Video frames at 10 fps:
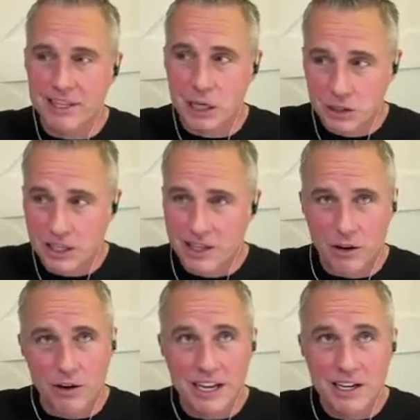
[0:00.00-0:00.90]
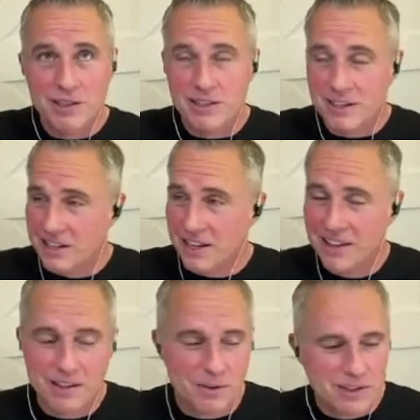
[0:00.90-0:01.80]
guilty or innocent. I, I
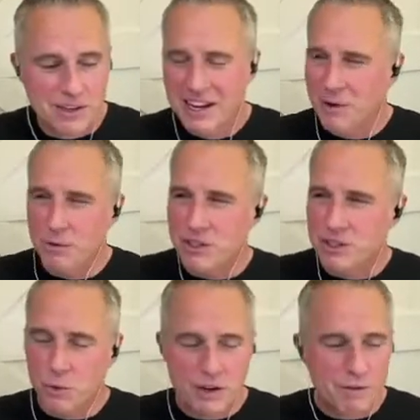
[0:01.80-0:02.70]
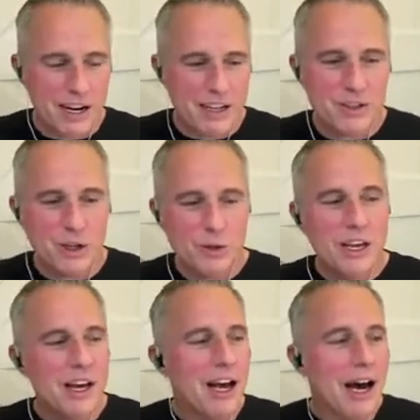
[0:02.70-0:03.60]
think there a, which is a weird phrase to use